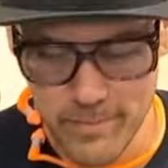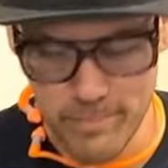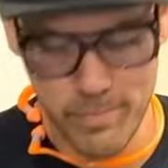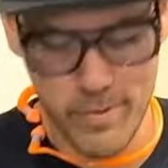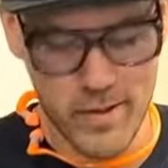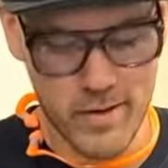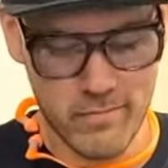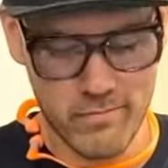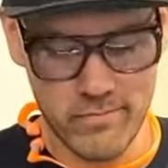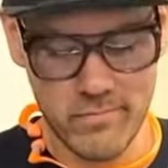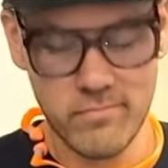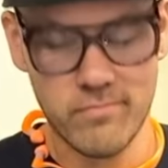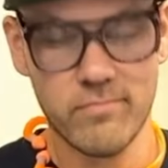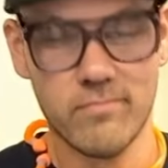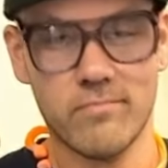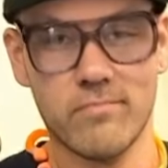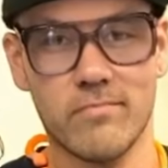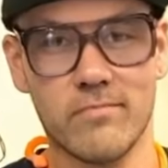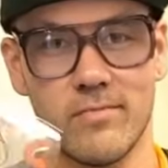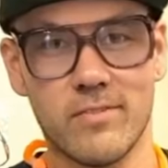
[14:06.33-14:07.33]
but
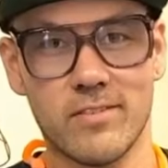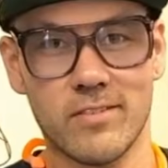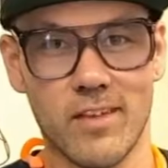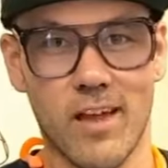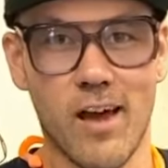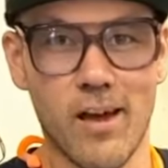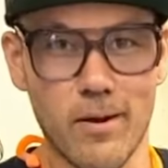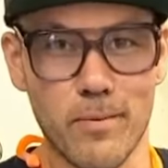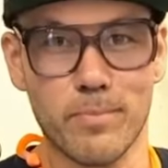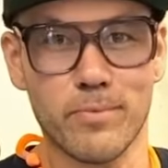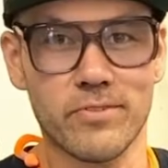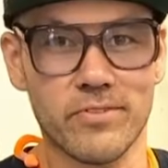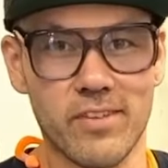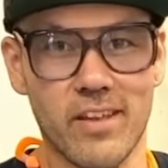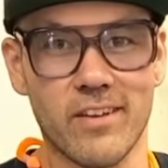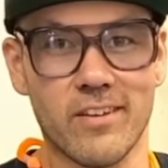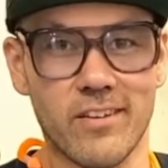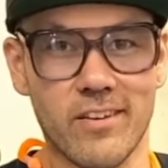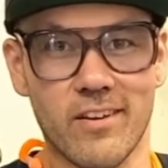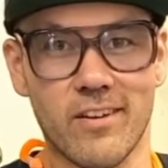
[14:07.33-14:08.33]
it's
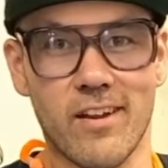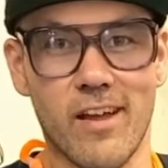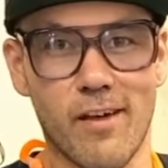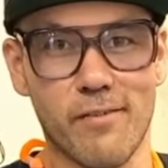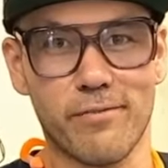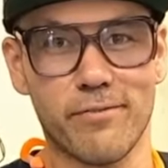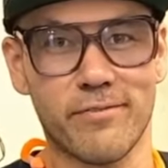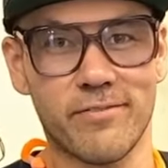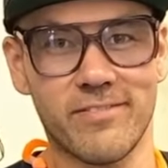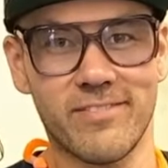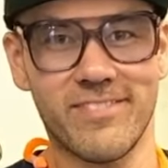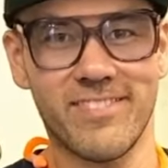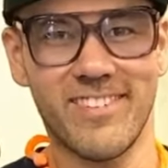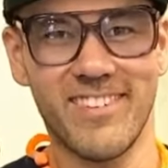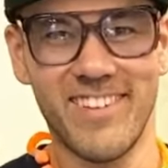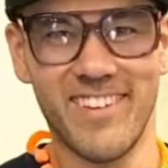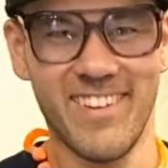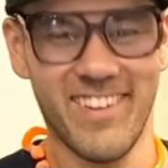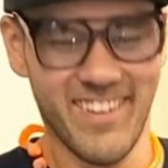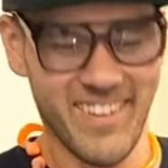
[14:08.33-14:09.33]
100% good enough.
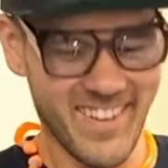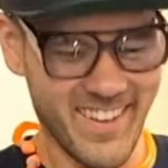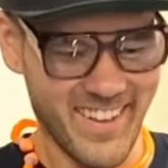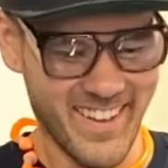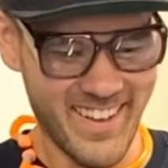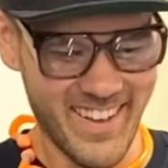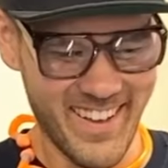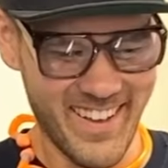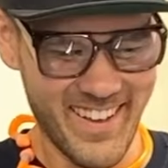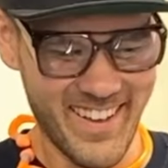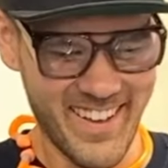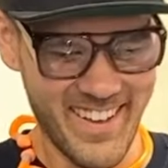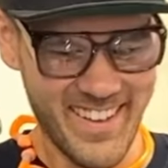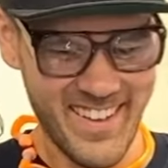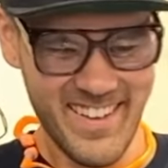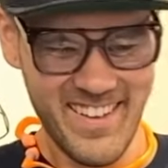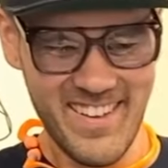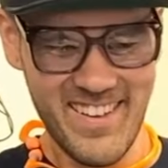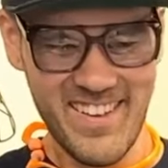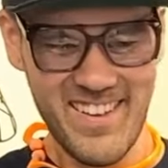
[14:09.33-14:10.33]
I
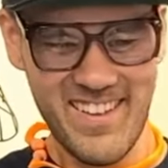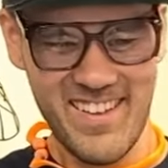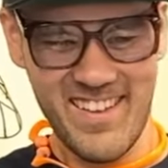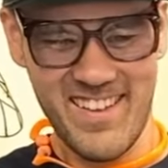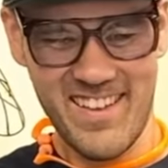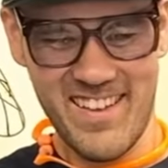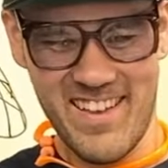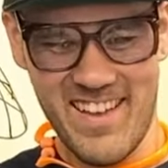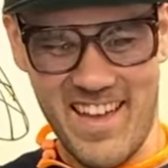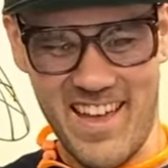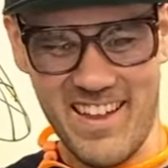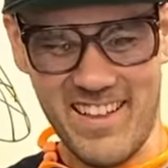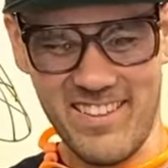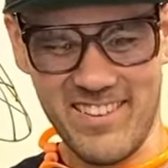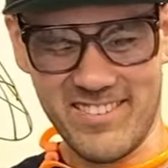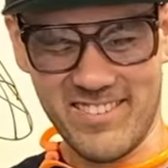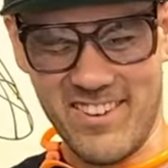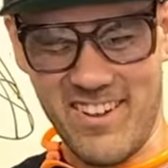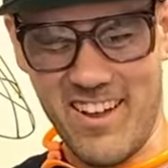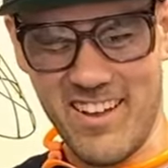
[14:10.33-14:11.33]
think it
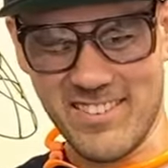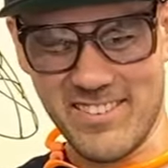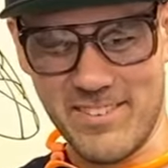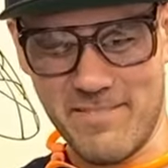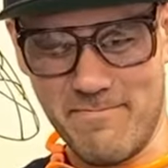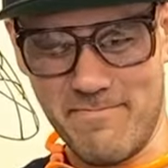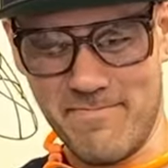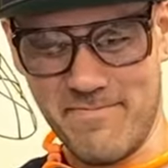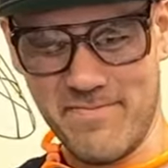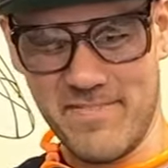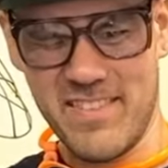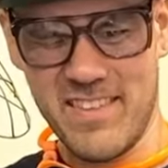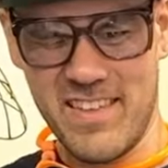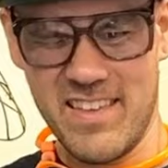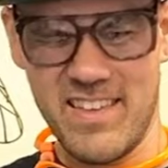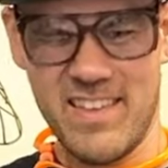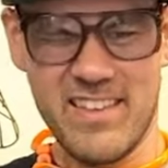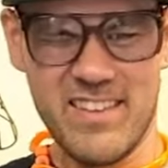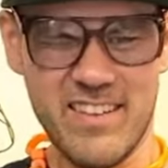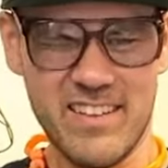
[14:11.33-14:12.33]
looks awesome.
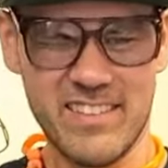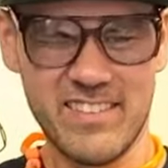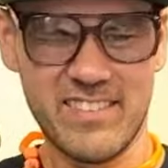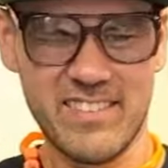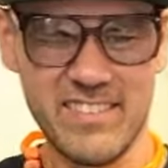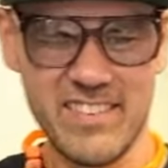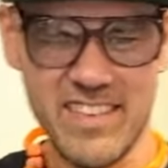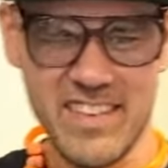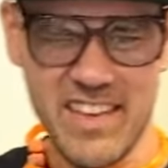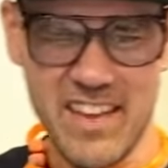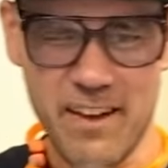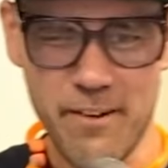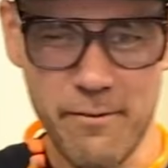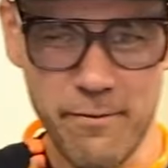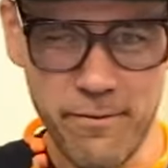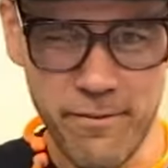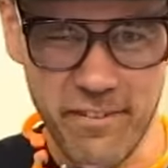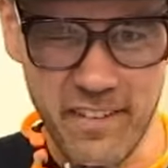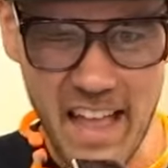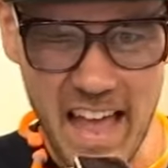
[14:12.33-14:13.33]
You can see how
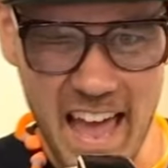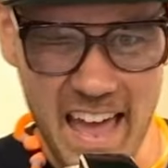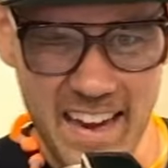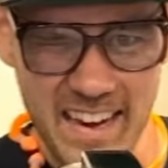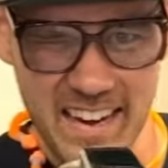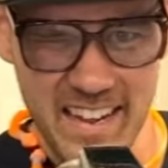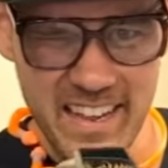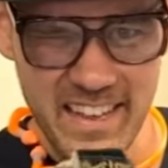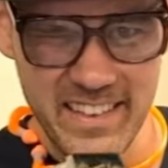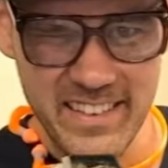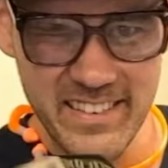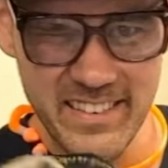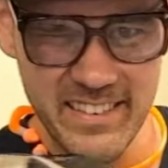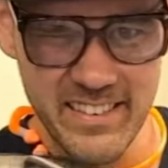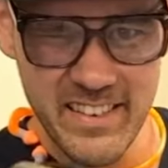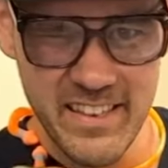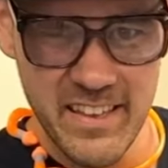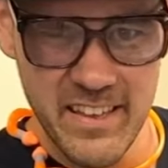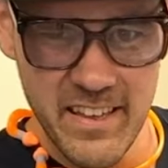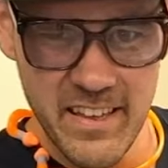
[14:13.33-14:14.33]
flat it
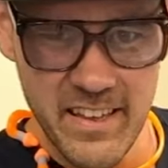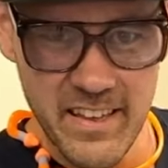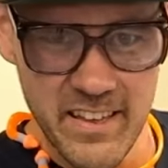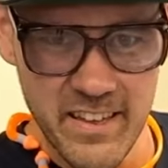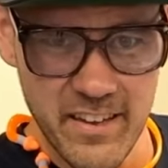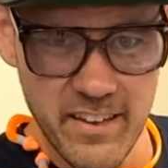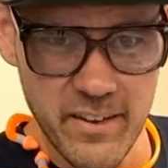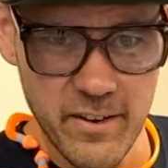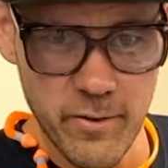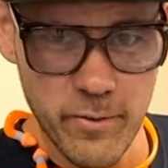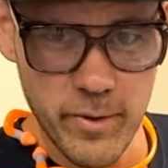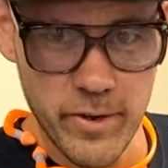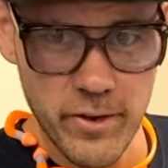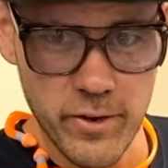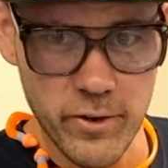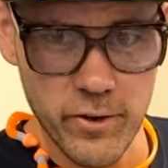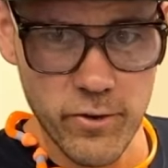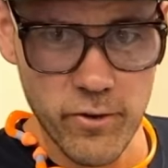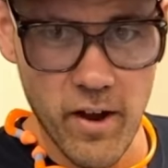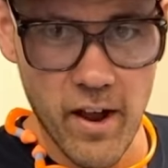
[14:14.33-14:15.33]
is. You know, when
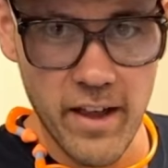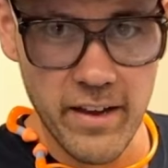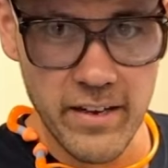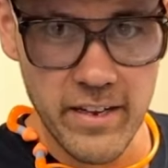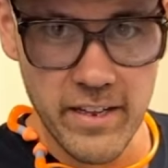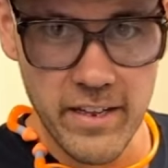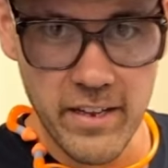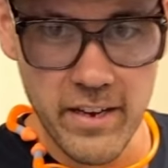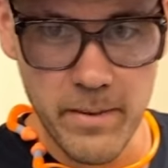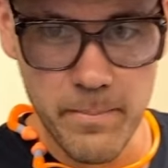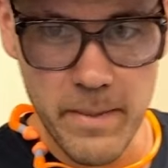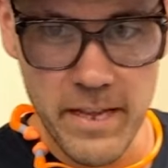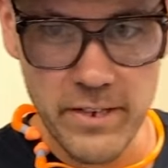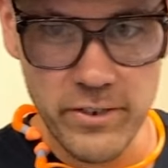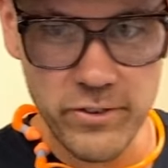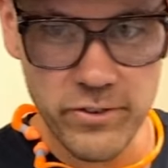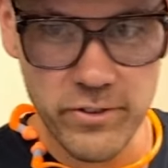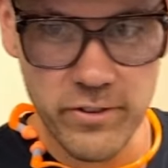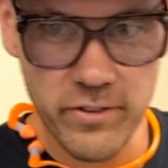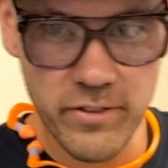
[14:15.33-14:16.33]
you're grinding, you gotta make
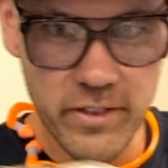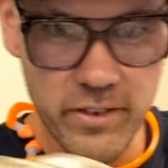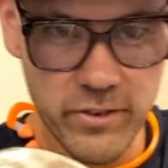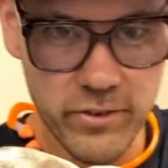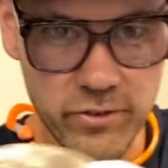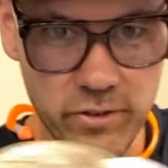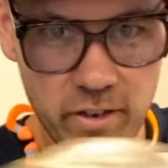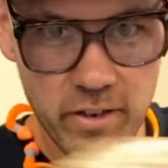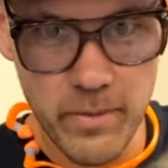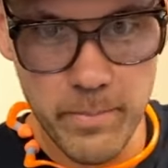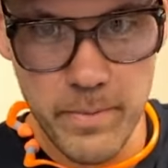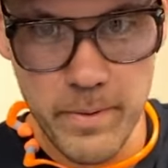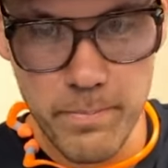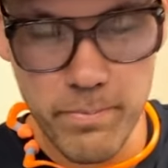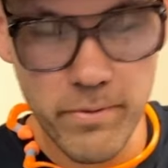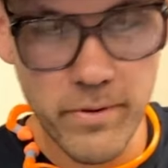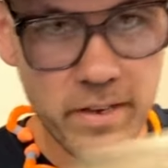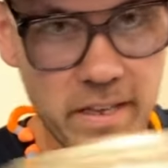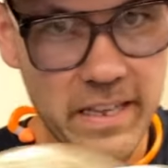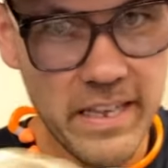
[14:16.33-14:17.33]
sure that you're trying to be
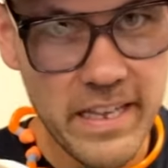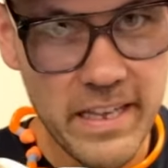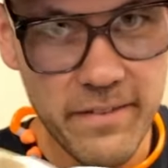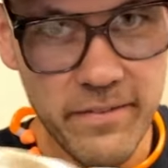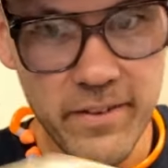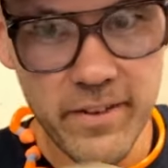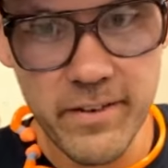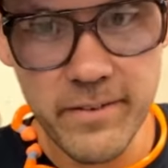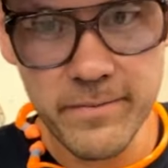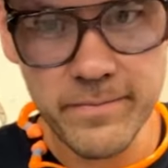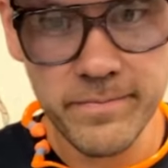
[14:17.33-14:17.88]
pretty even.